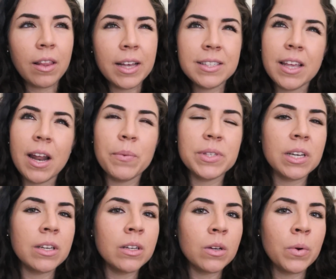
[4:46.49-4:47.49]
I said I
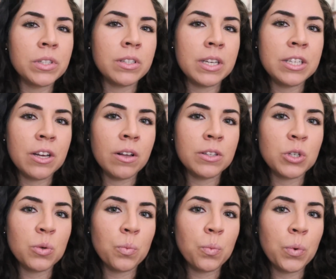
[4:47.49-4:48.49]
wasn't going to go into detail
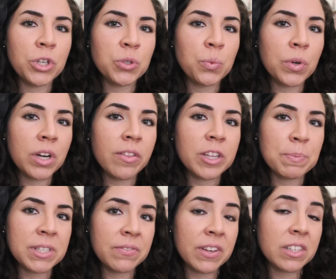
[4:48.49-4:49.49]
into which one of the
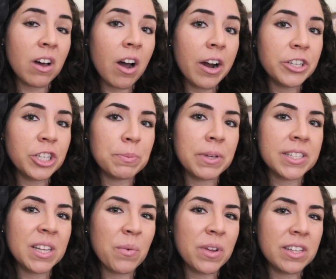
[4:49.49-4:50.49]
specifics are, just
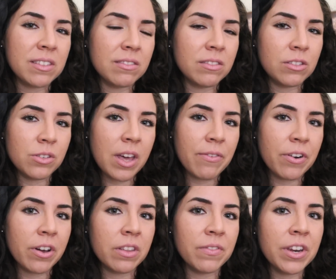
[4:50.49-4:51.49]
because I want to do that
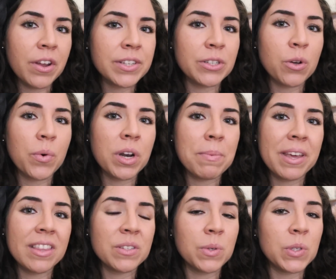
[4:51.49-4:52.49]
for other videos. I don't want to
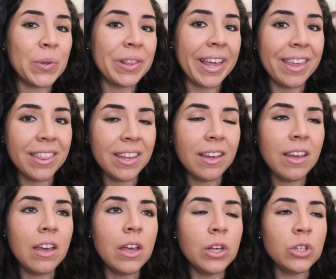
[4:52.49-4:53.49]
make this one too lengthy.
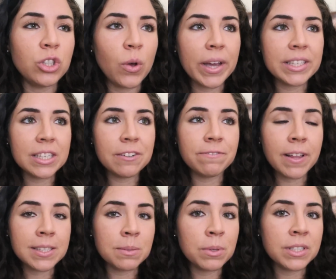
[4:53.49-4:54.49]
So I did
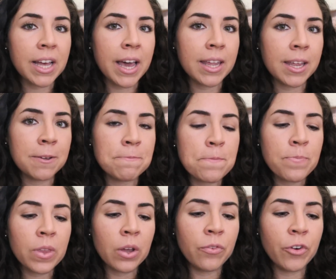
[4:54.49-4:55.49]
flexible dieting
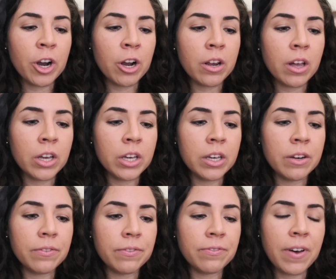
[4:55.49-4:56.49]
for a
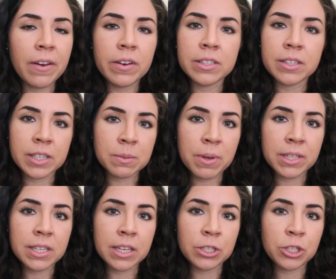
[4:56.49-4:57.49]
good 5 to 6
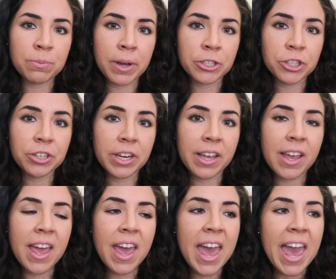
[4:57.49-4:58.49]
months into my
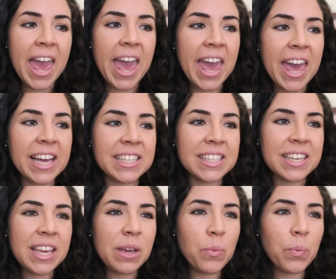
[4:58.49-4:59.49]
journey. and
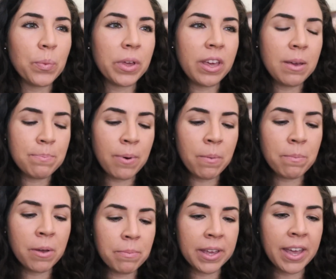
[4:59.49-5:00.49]
he bumped
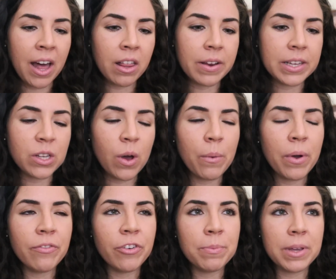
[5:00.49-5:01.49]
my calories. So I
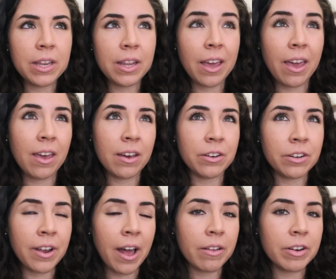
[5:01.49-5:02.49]
went from eating
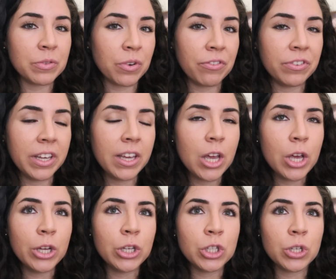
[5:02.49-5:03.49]
800 calories roughly
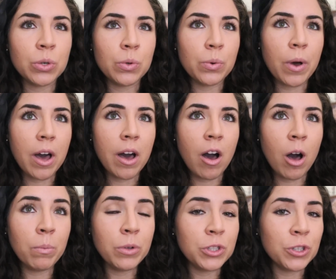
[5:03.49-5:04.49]
to
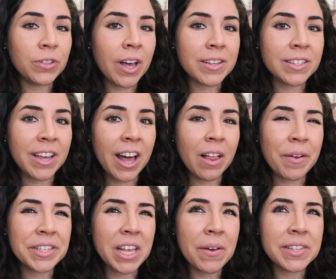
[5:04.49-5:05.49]
almost 2,000
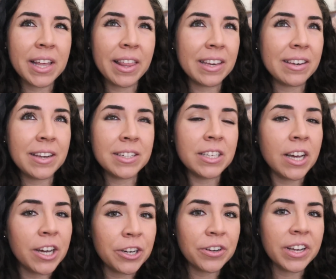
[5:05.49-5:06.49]
calories. I was at like
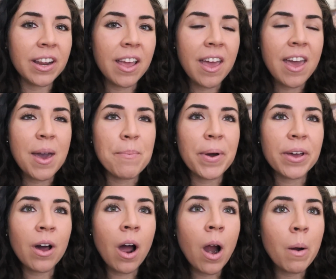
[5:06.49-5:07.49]
1,900. My
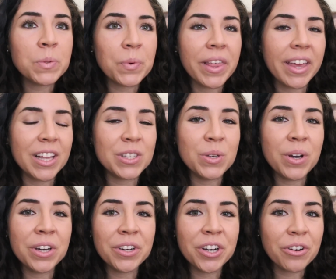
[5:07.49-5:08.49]
carbs were like at
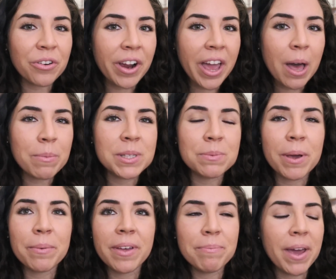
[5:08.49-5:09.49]
200 grams.
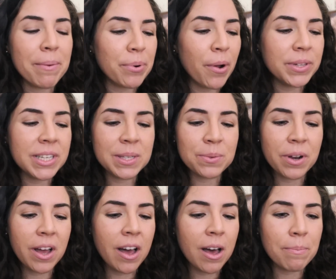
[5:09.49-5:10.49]
My proteins
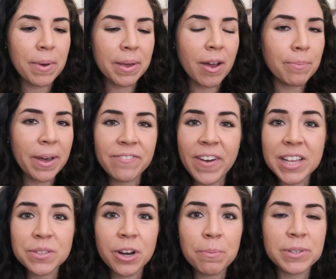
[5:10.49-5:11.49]
were up. My
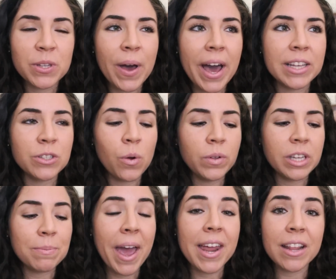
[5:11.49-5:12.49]
fats were up. So I told
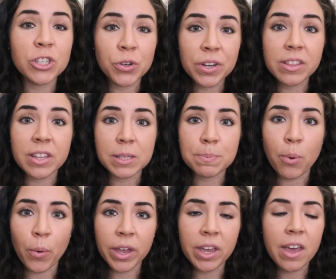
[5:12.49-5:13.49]
him, and during this
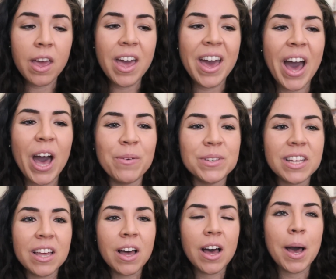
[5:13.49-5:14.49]
point, I was
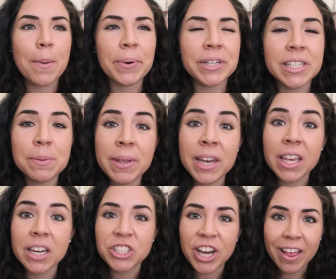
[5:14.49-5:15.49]
participating
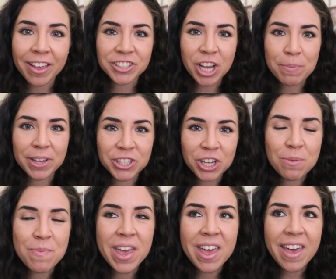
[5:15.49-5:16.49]
in a challenge at my
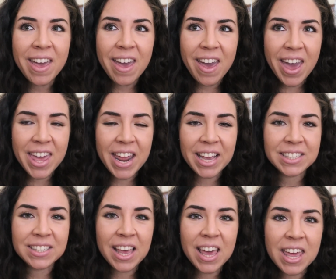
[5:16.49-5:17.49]
gym. And I
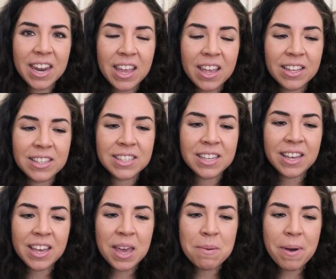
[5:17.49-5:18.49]
said to
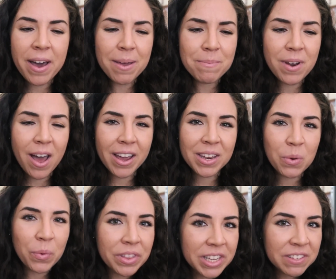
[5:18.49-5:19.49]
him, I'm not going to
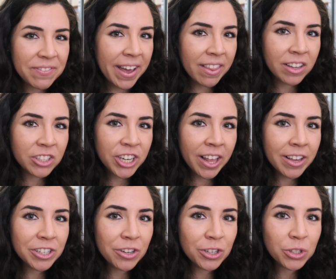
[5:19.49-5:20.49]
win this fat loss
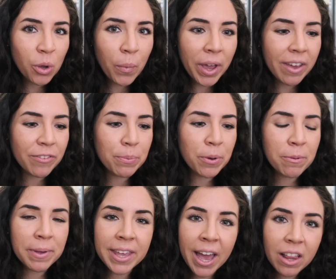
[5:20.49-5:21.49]
challenge. There's no way if you put
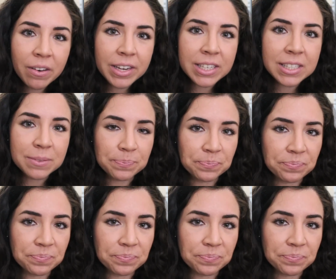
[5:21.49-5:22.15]
my calories